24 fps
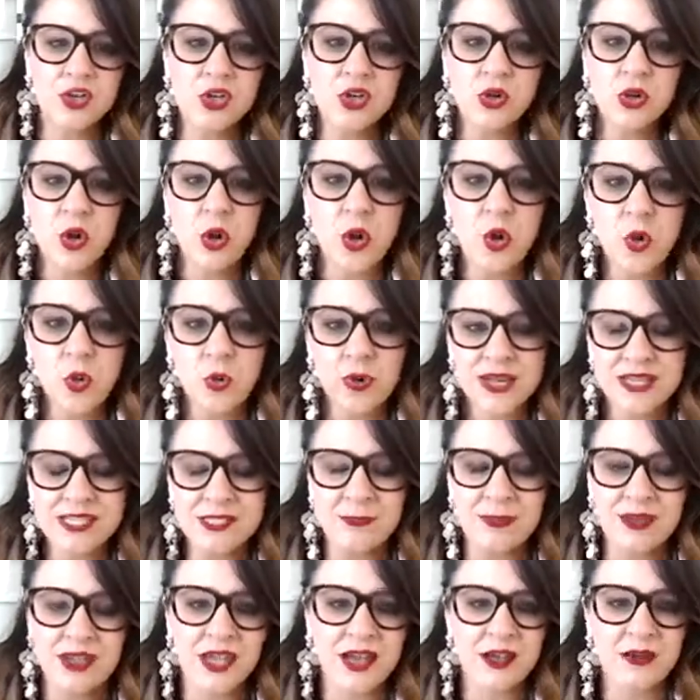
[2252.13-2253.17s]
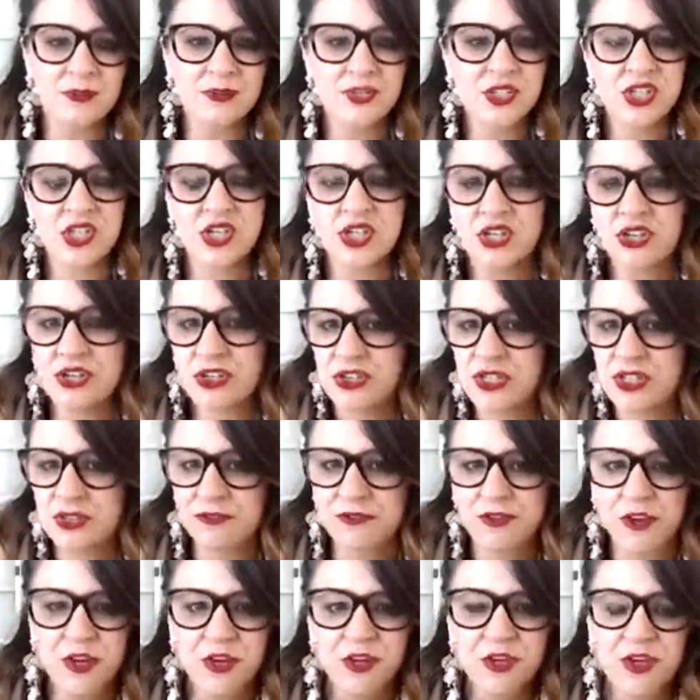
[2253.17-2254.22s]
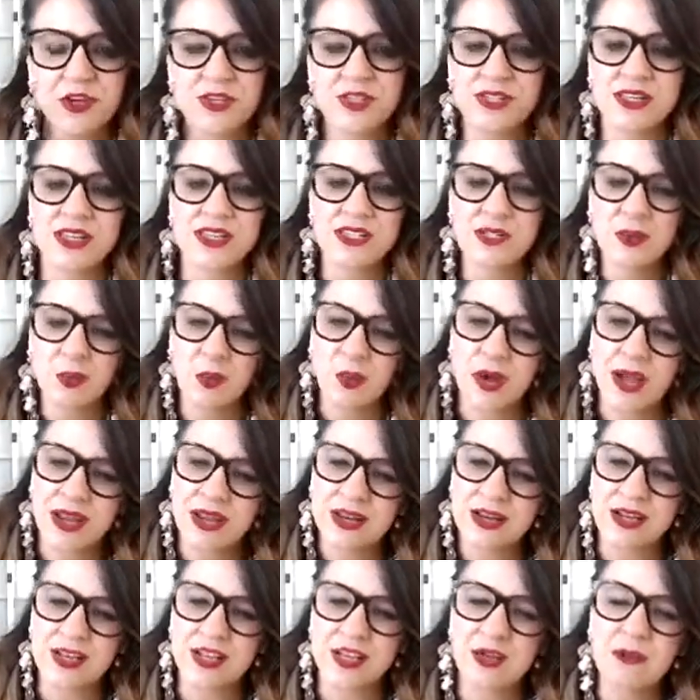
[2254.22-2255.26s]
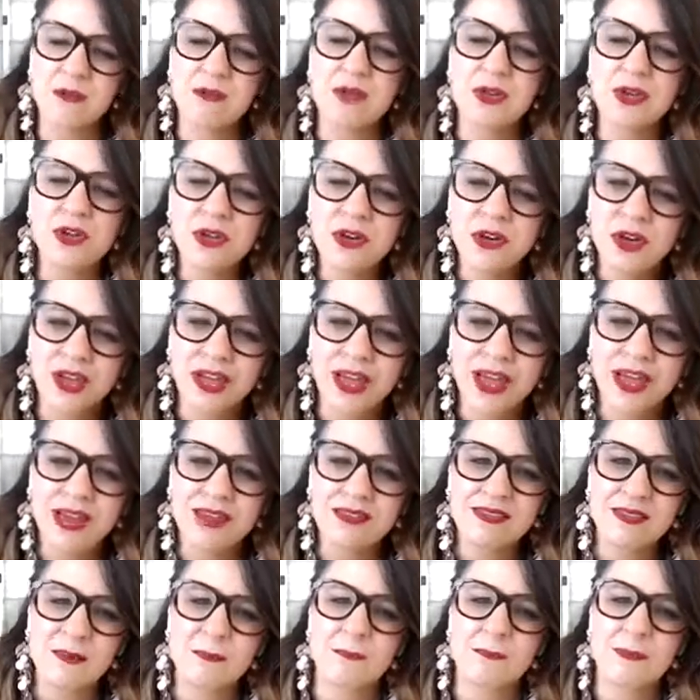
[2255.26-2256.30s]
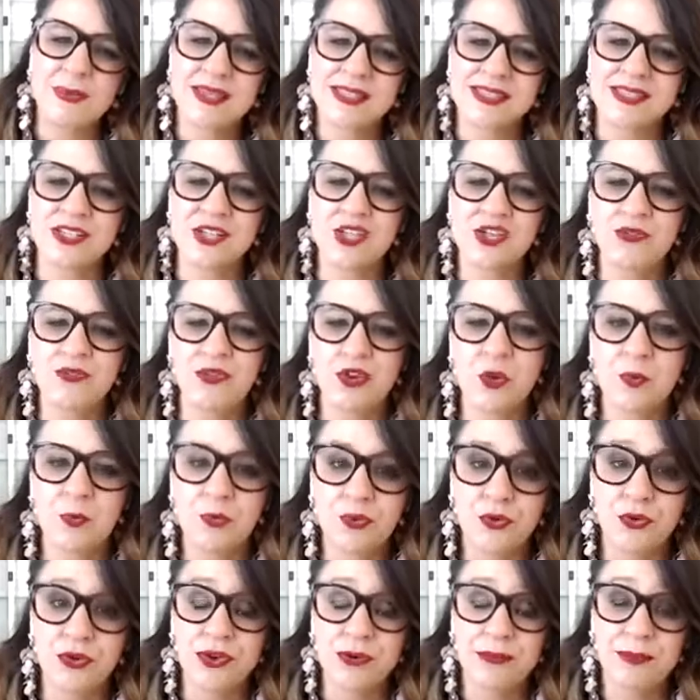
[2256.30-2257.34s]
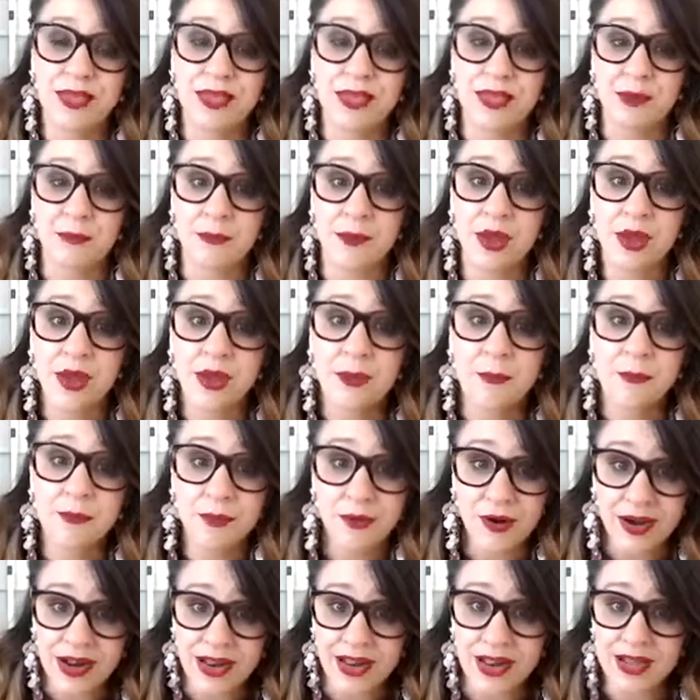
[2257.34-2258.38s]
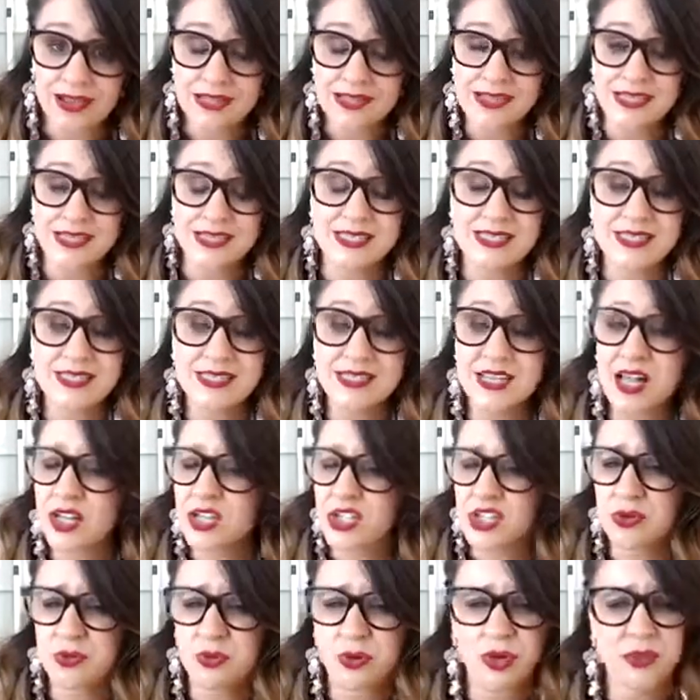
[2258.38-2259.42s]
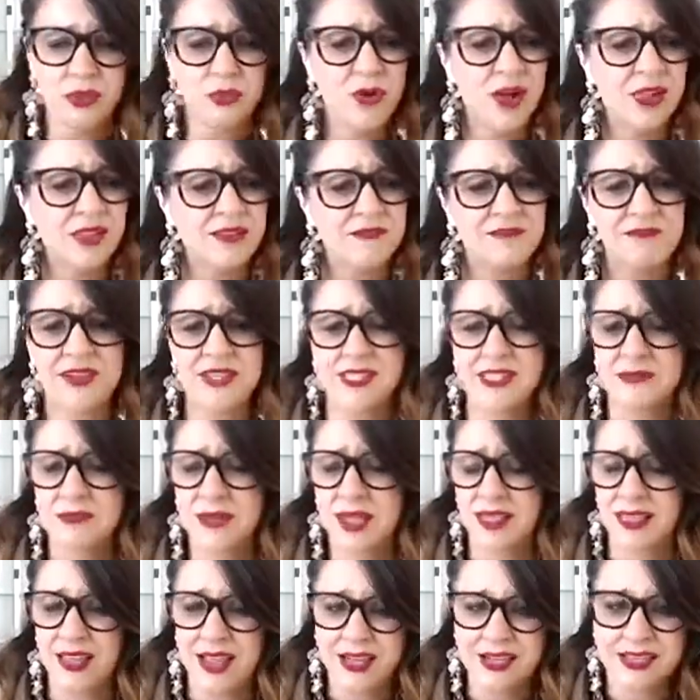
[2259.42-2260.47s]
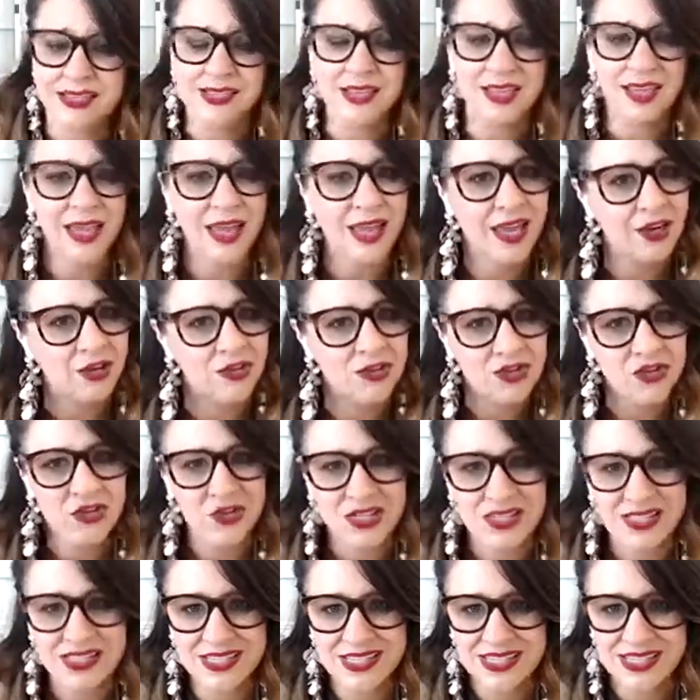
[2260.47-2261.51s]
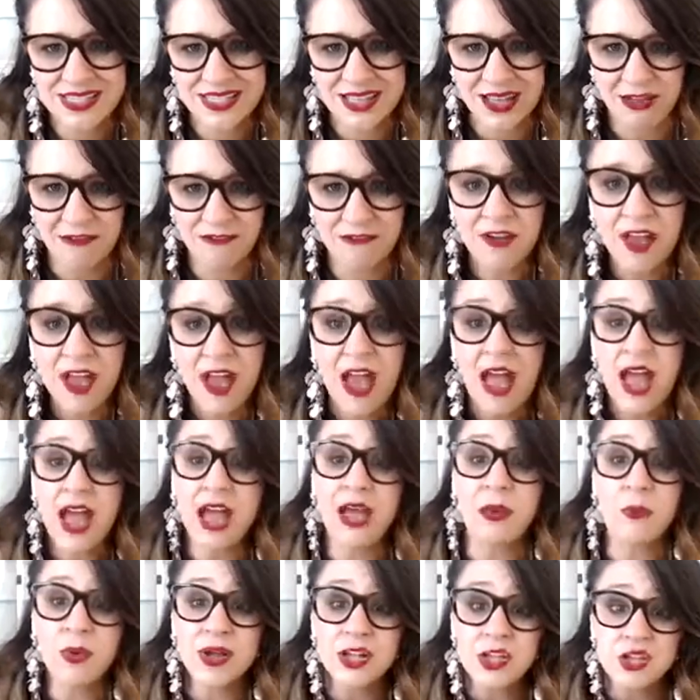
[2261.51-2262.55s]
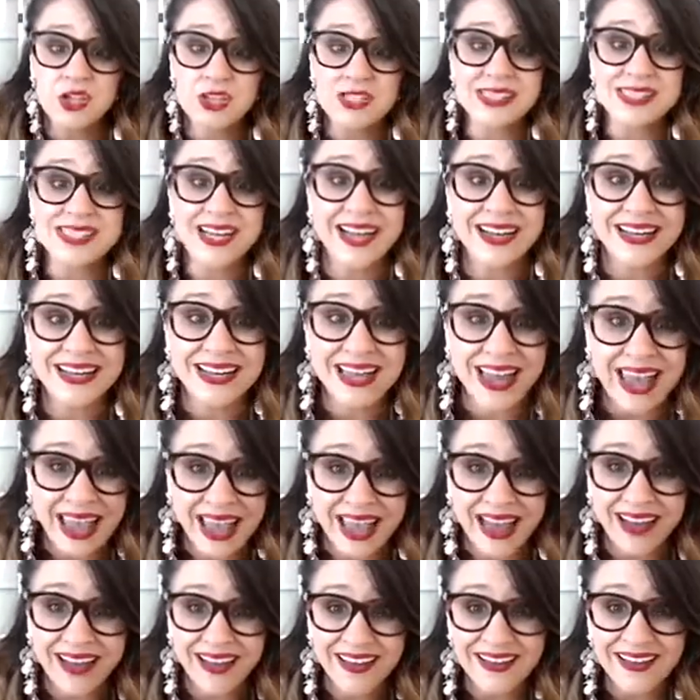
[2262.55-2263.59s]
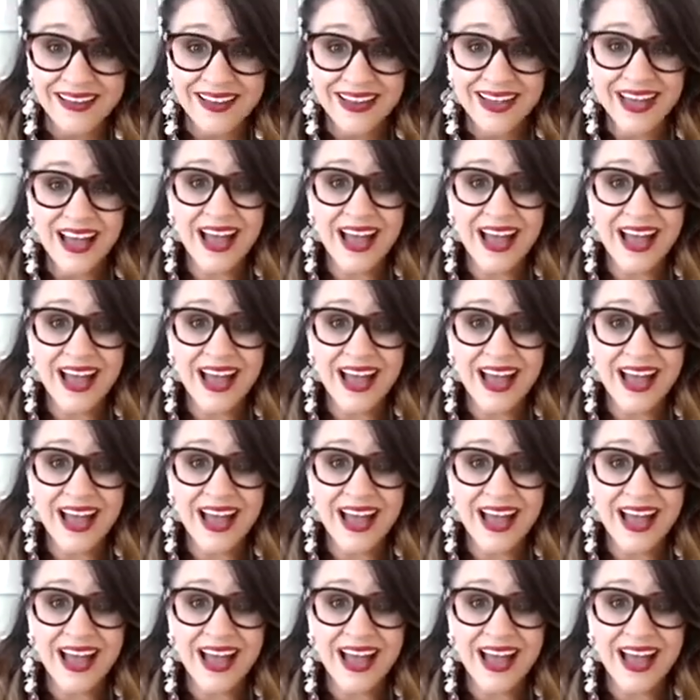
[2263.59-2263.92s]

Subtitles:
You'll always be able to use photos as a way to communicate the message of your premium brand. They're such a worthwhile investment, ladies. I cannot stress this enough. And when you're starting out,